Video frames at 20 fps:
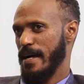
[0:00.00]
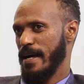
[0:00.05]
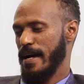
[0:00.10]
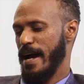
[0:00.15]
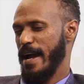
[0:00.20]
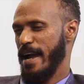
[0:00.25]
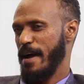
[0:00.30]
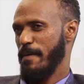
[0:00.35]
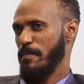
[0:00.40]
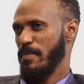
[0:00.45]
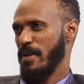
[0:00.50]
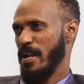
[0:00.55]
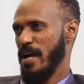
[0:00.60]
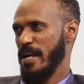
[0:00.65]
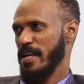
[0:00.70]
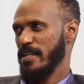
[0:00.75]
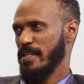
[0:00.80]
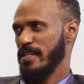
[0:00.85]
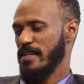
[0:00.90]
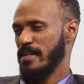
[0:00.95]
I
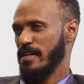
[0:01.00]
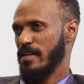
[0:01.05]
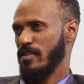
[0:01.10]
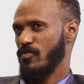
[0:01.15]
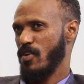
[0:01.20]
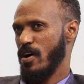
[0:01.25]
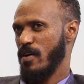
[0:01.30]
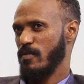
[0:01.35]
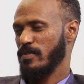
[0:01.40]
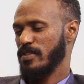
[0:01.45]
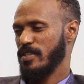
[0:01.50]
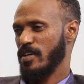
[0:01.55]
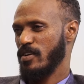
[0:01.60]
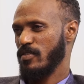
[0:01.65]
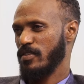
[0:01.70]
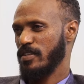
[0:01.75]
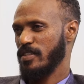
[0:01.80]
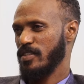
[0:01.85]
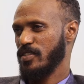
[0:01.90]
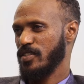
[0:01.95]
applied around
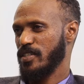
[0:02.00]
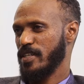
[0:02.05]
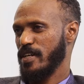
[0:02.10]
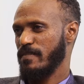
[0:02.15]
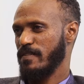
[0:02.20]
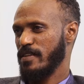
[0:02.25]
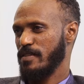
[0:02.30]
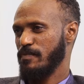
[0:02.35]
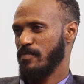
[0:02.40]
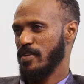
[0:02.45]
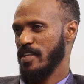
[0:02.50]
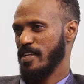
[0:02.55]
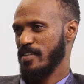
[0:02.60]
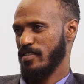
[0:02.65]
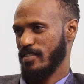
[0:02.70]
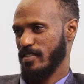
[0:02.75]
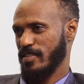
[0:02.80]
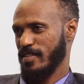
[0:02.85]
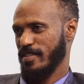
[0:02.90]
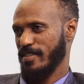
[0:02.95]
37
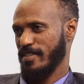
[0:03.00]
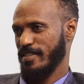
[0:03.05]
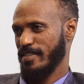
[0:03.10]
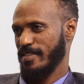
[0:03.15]
places.